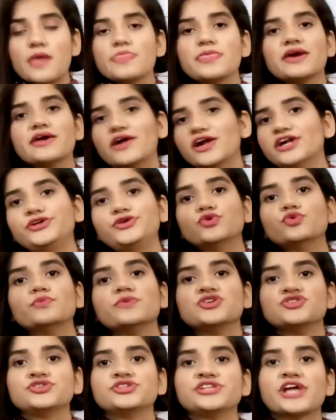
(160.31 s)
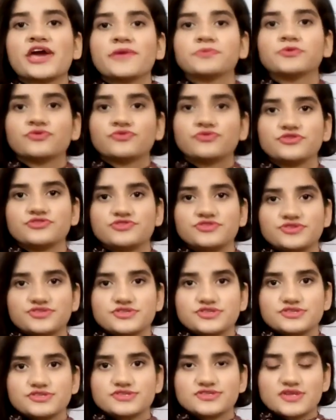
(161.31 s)
There are two major types of
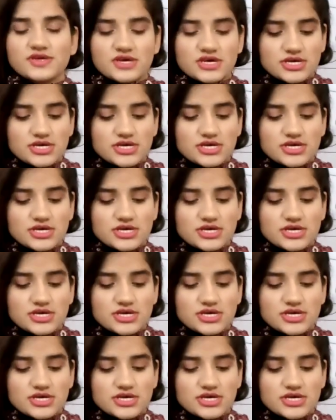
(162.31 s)
resistance: